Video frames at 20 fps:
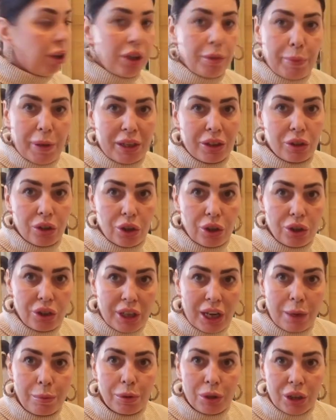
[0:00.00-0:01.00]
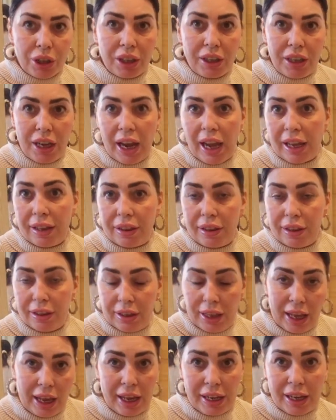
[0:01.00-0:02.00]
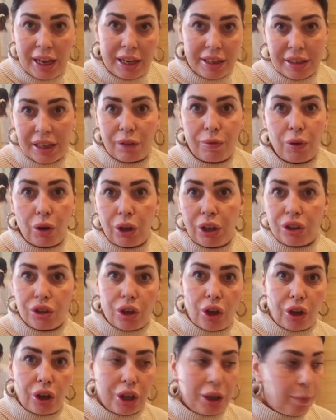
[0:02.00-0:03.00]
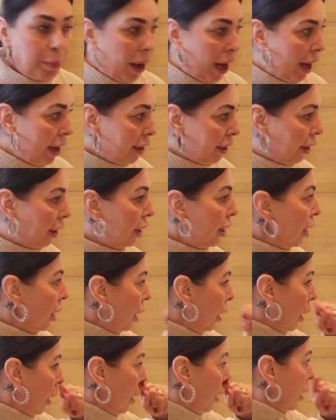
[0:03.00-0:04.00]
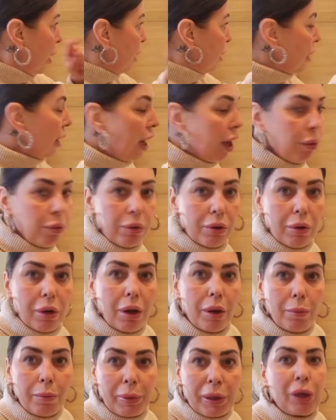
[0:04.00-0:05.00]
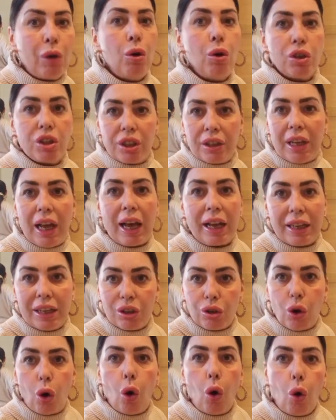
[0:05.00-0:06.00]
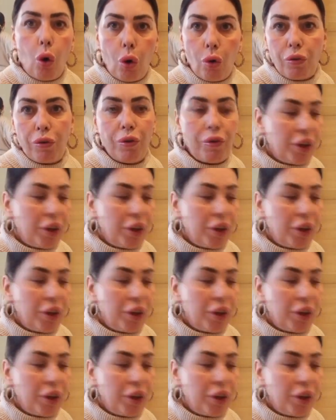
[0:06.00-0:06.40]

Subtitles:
got the bedside table to go there yet, have I? It's got to go back. So, because that is all for